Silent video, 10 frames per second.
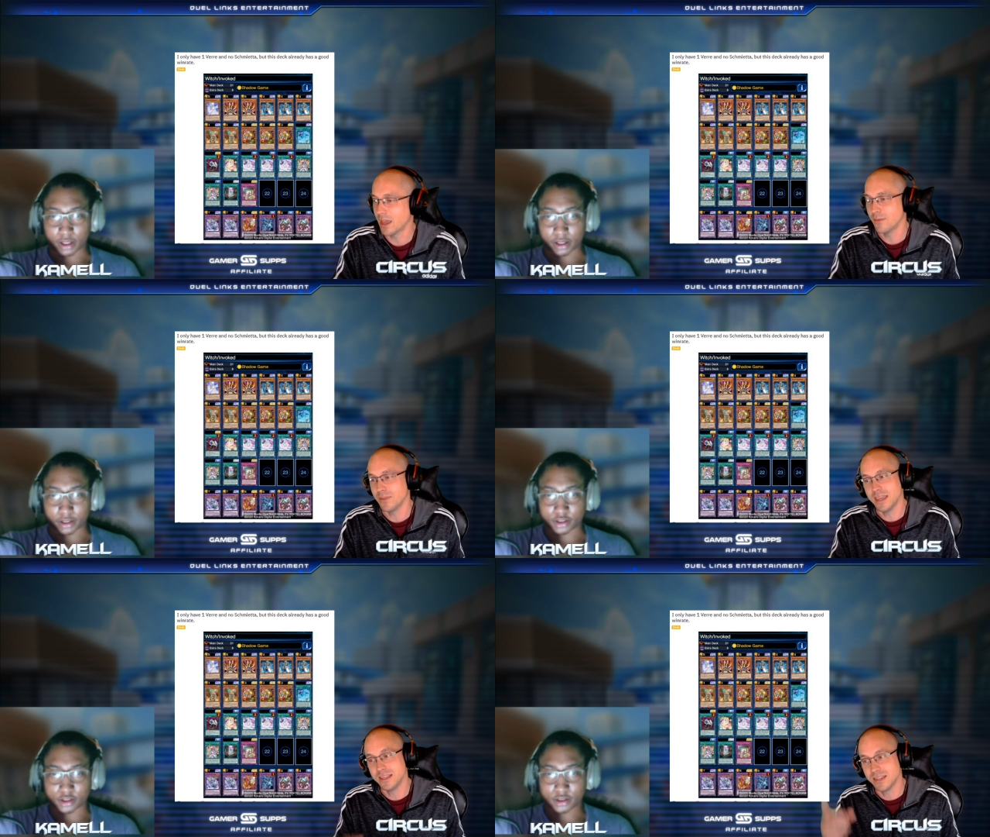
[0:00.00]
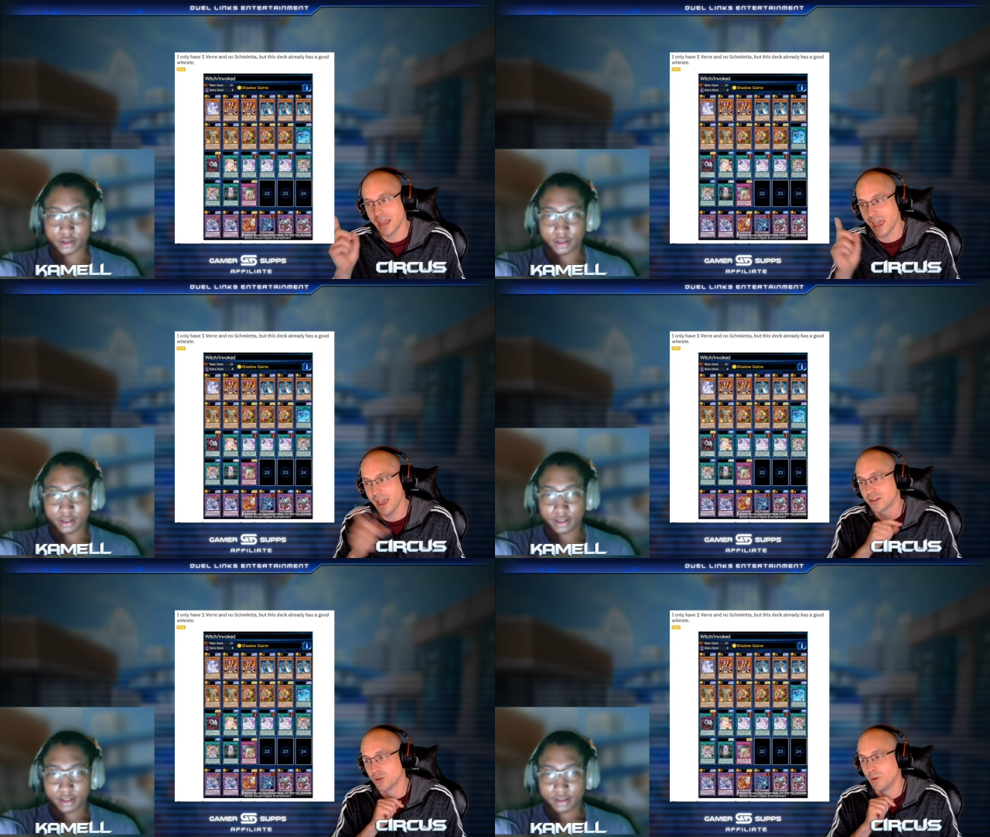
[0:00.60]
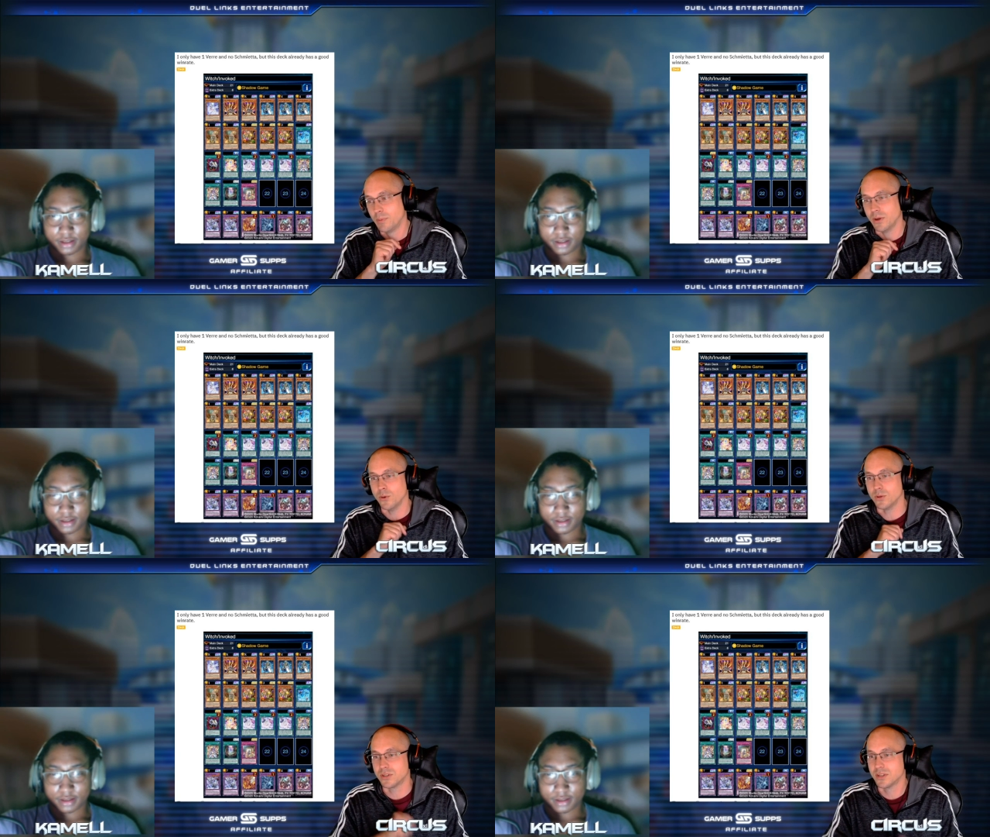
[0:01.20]
Speaker 1: That is an actual
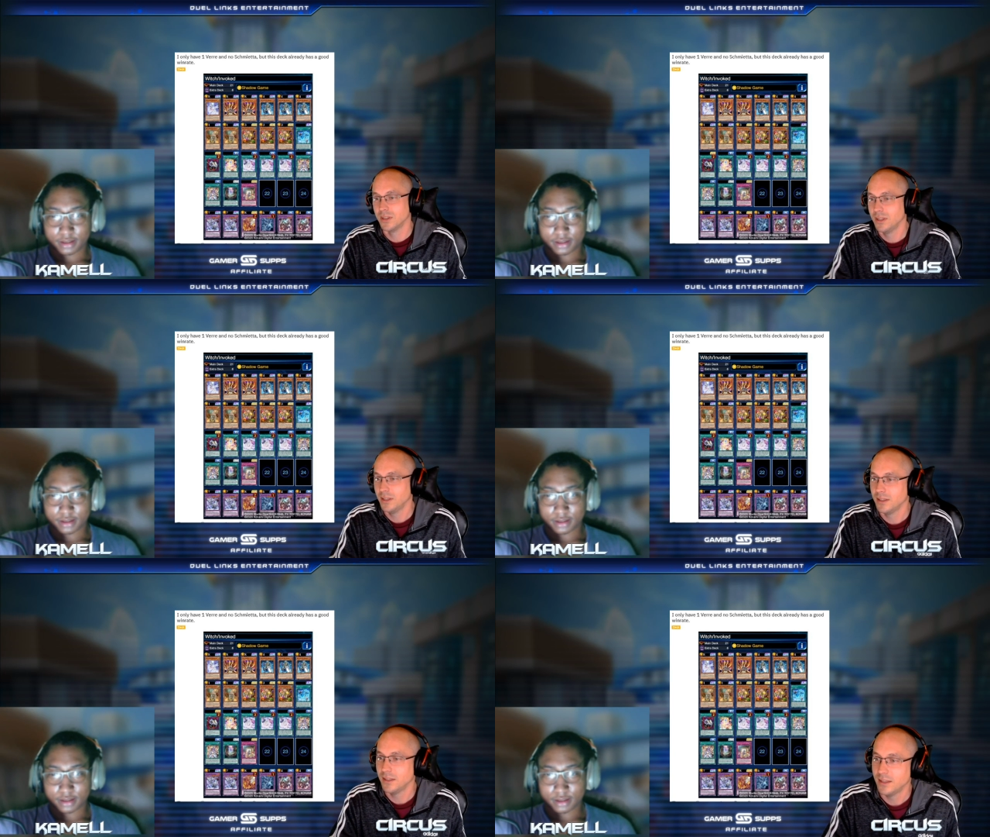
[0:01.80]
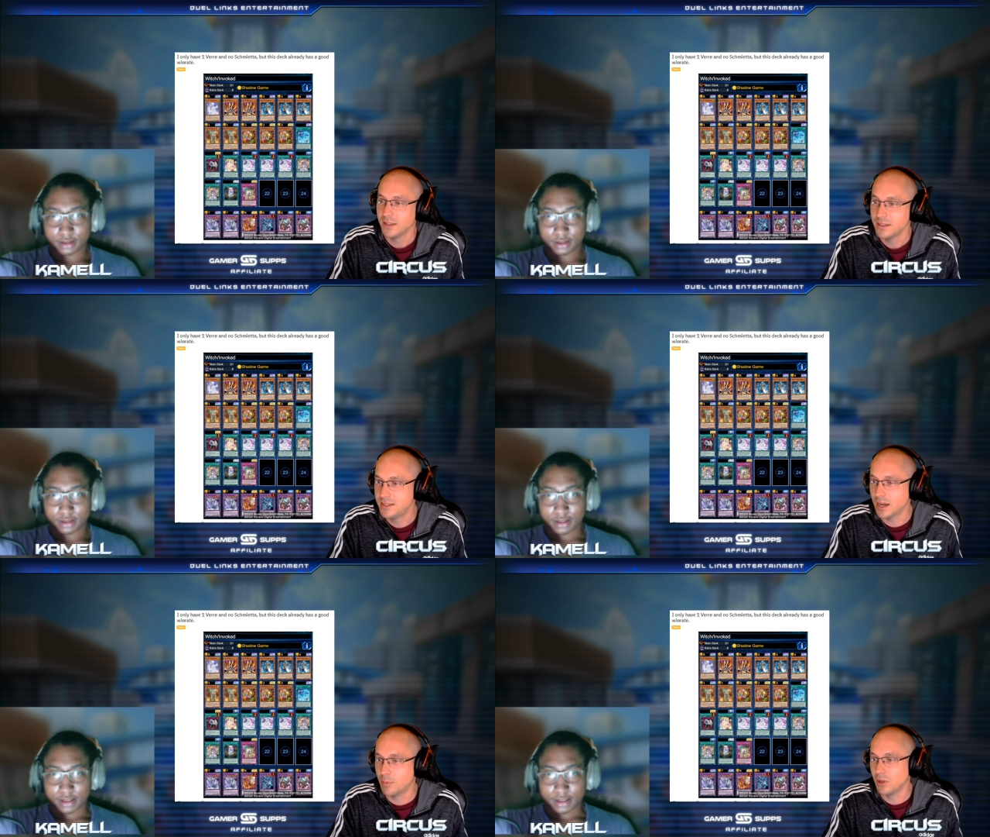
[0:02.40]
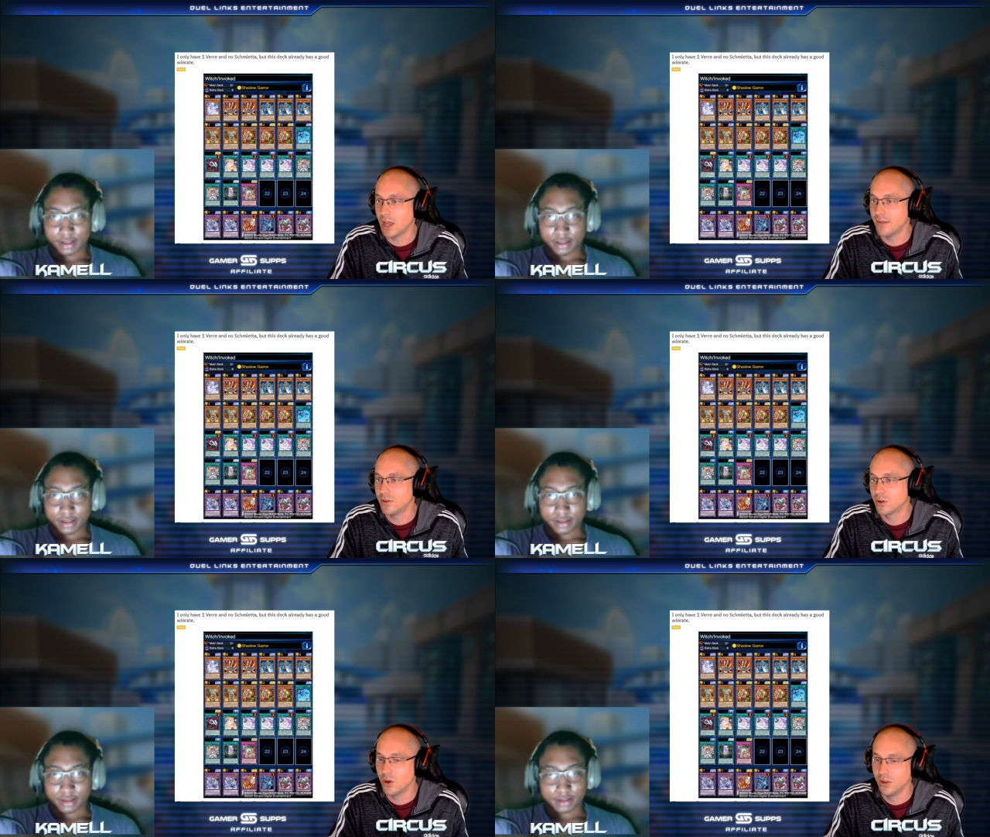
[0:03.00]
post. Double
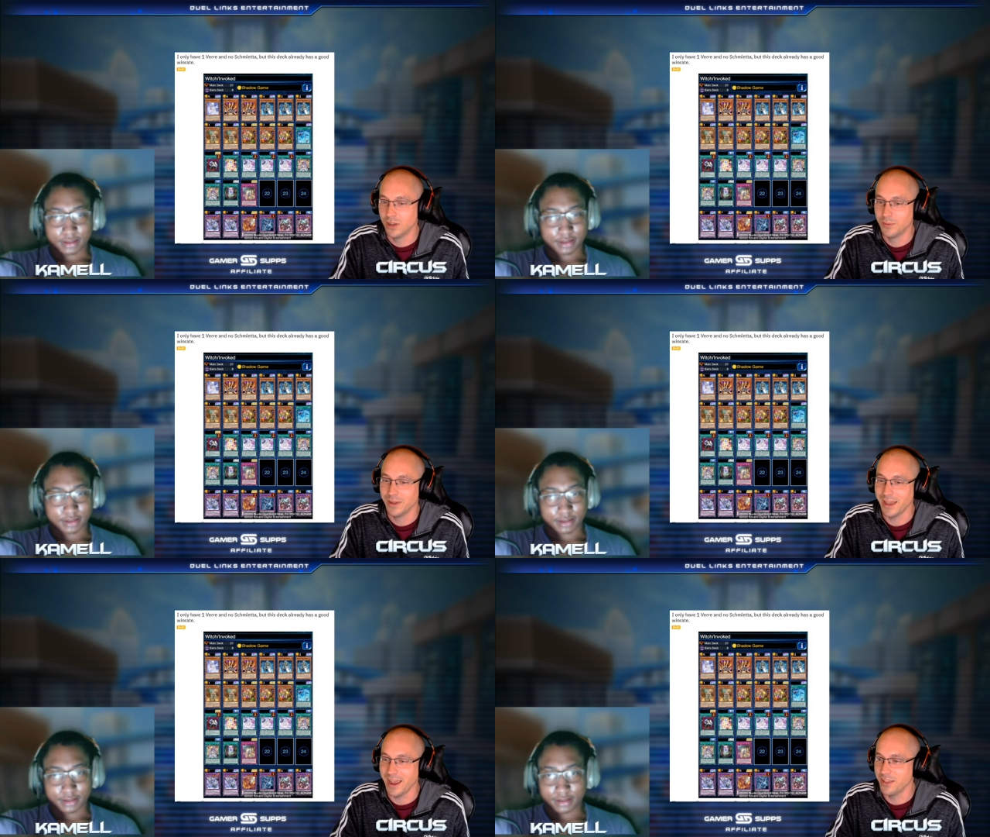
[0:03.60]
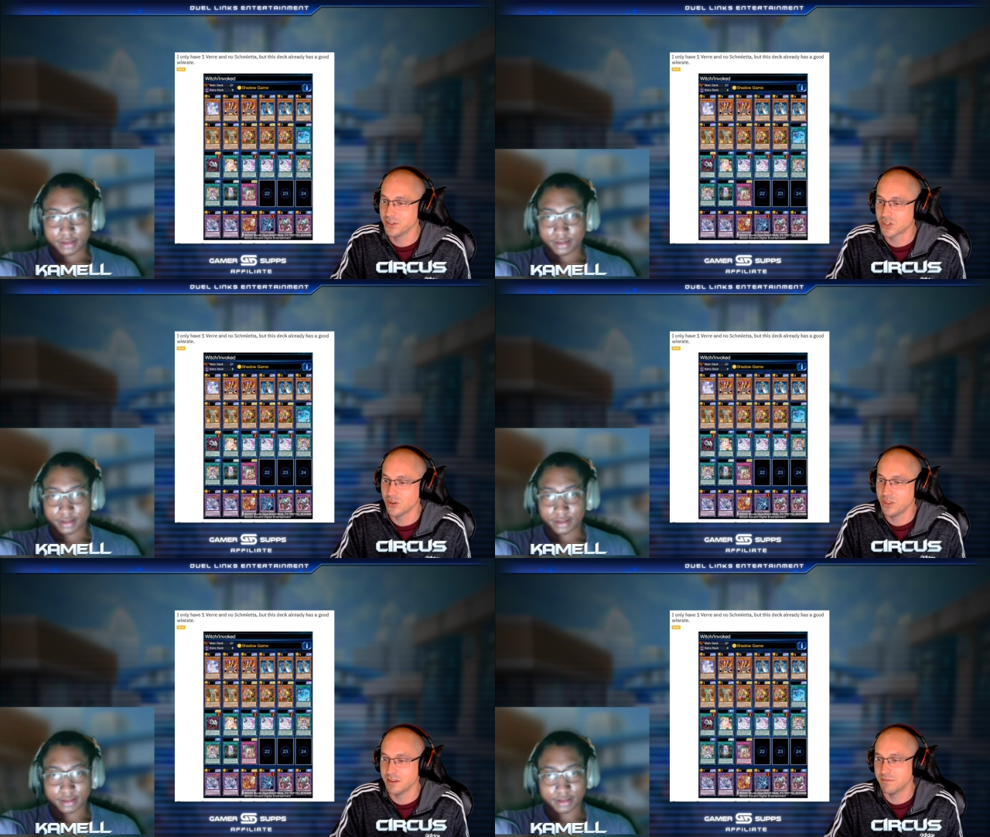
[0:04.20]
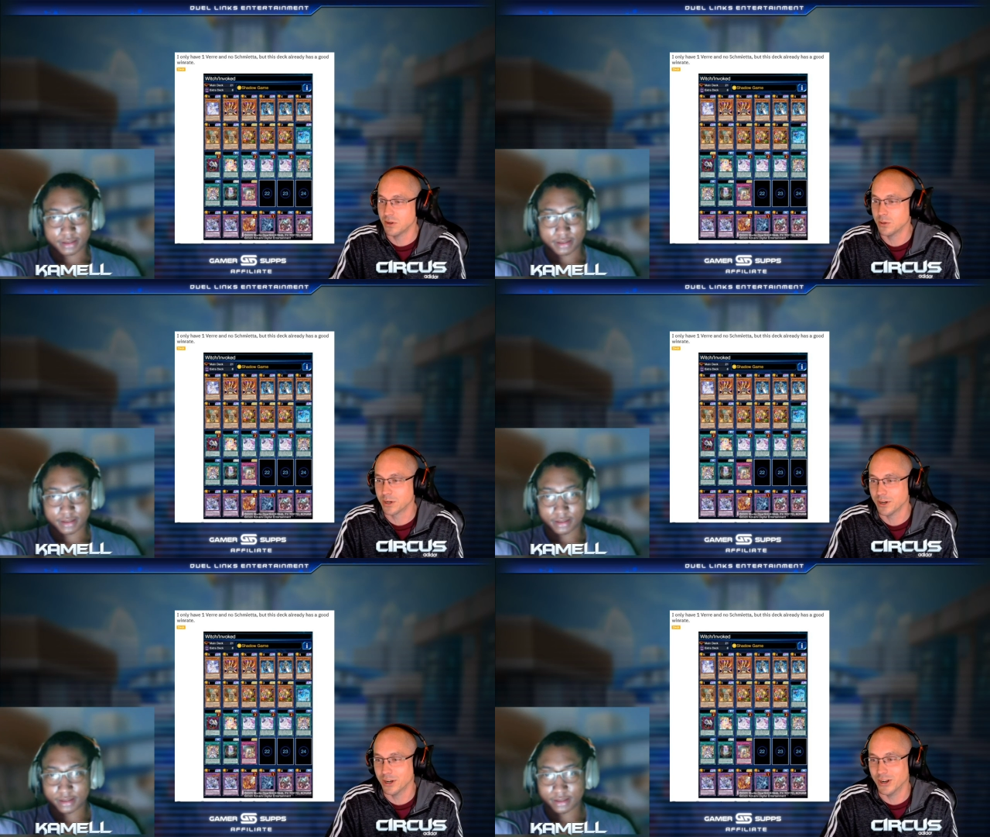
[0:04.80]
Lava Golem, Alistair the
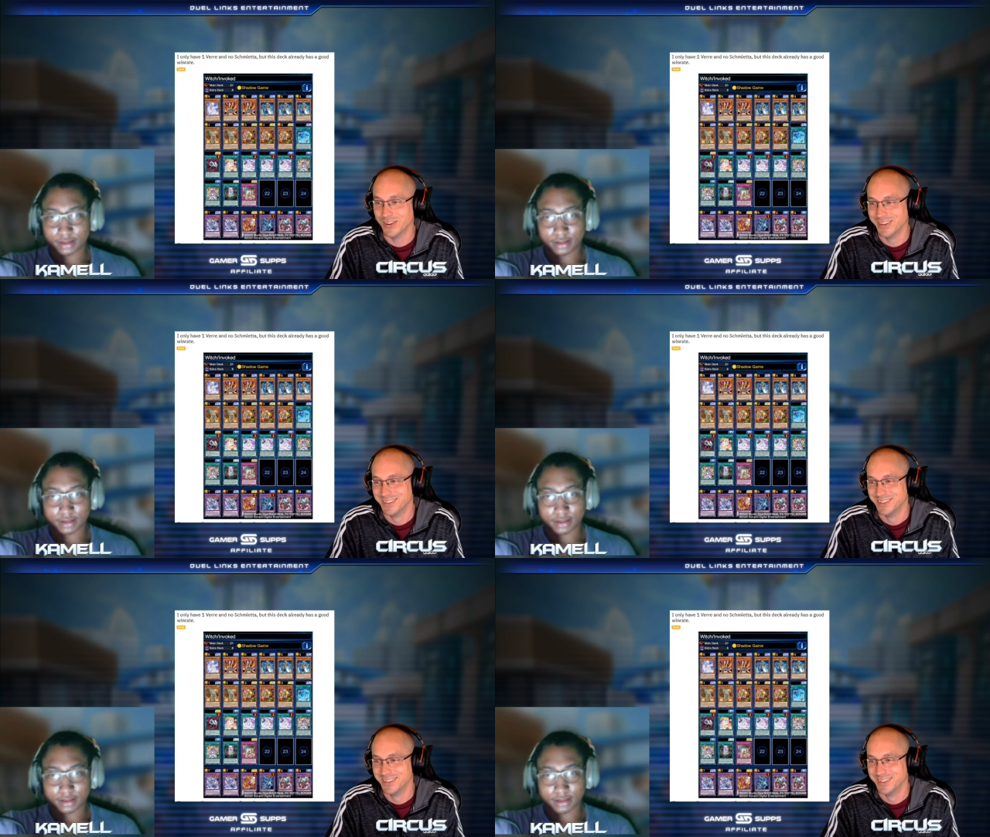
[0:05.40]
Invoker.